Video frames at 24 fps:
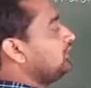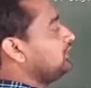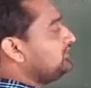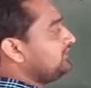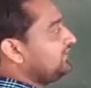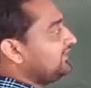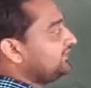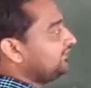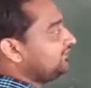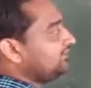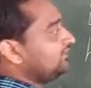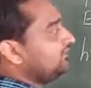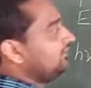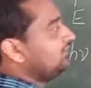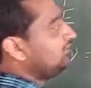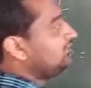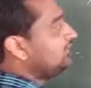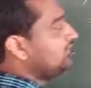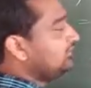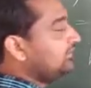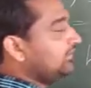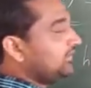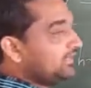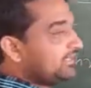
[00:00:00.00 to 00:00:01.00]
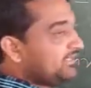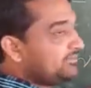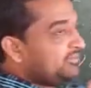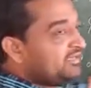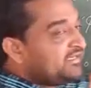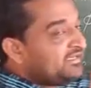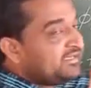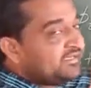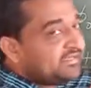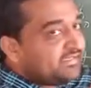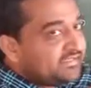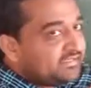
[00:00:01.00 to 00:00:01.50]
Then
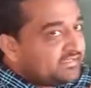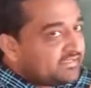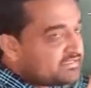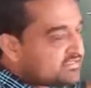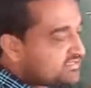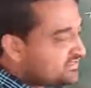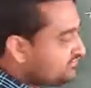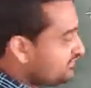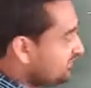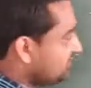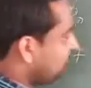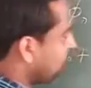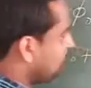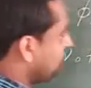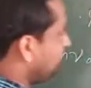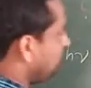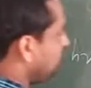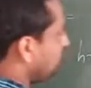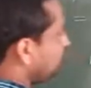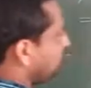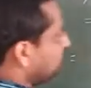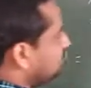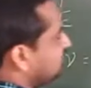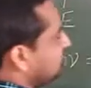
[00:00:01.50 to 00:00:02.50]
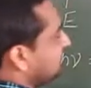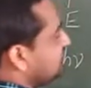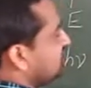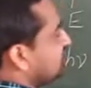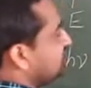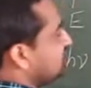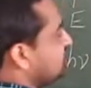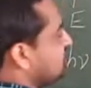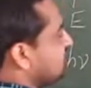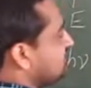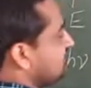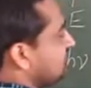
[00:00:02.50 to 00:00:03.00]
remaining energy will be what? The
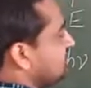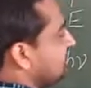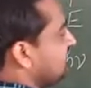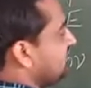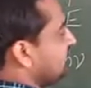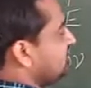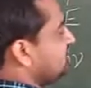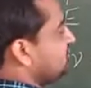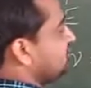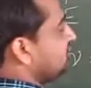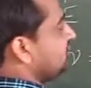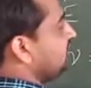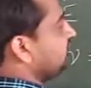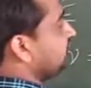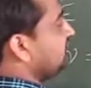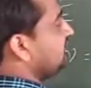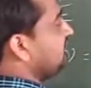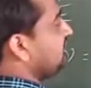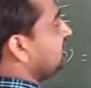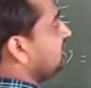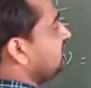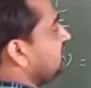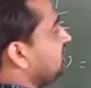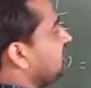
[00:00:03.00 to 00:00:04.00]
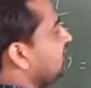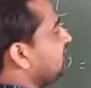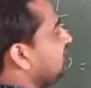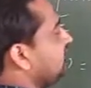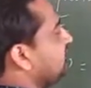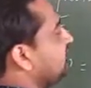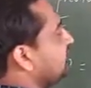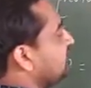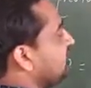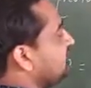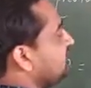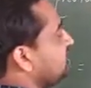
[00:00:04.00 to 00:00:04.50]
kinetic energy of the
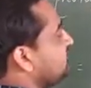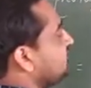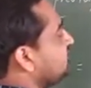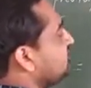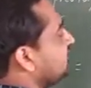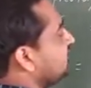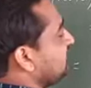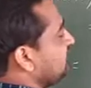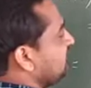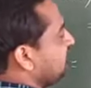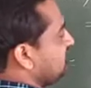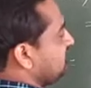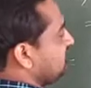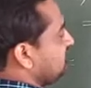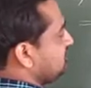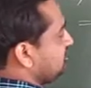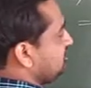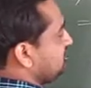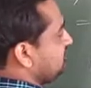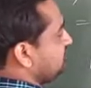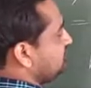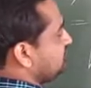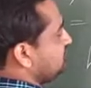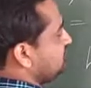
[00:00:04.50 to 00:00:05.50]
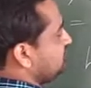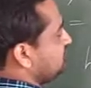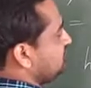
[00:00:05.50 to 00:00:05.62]
liberated electrons.